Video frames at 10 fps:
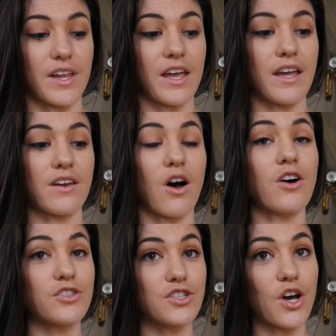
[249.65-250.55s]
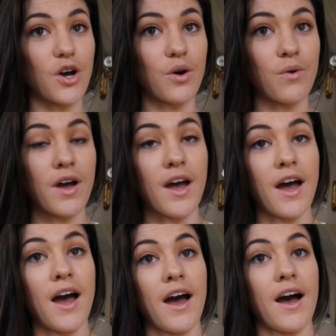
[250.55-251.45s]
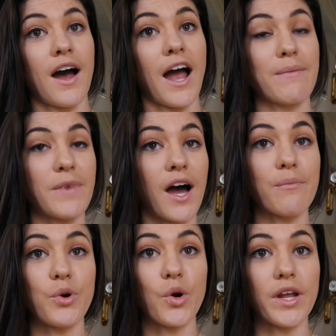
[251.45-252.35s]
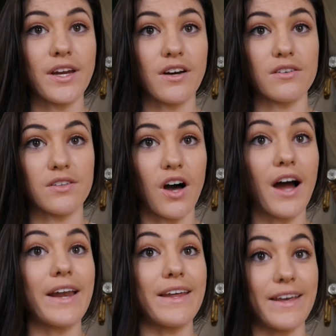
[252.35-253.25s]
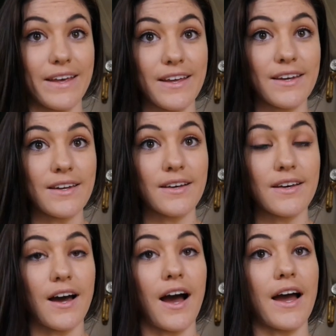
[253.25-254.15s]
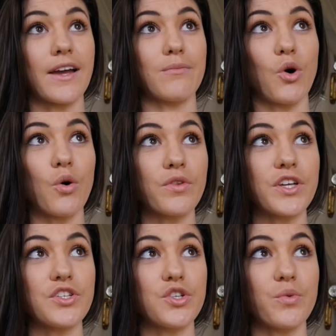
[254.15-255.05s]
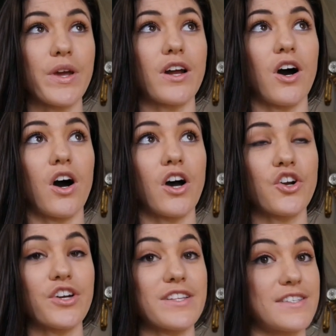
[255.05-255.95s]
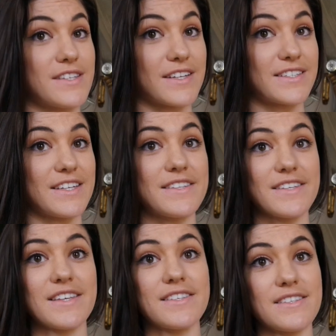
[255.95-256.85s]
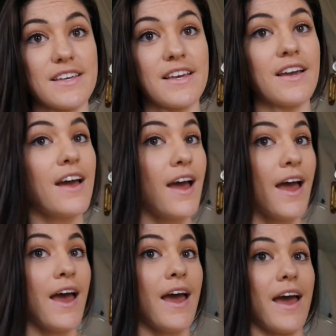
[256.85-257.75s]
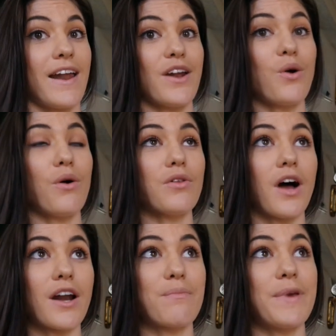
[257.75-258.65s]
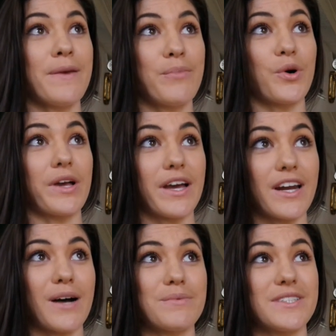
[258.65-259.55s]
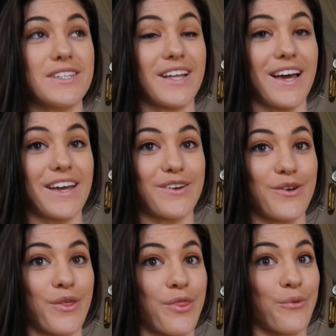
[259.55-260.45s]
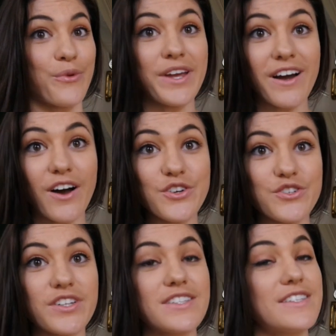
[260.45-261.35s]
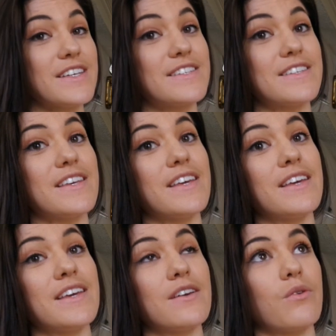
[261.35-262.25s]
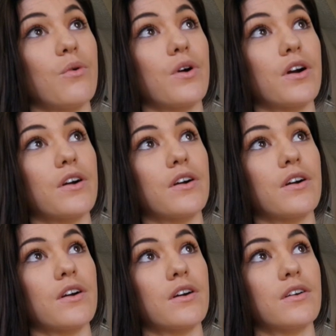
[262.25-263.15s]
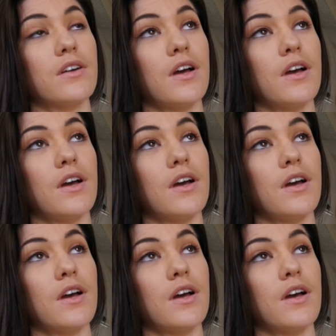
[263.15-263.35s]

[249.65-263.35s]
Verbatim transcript: and also, I'm not putting a lot in. I am only doing 160 cc. And I know a lot of people get up to like 300 cc or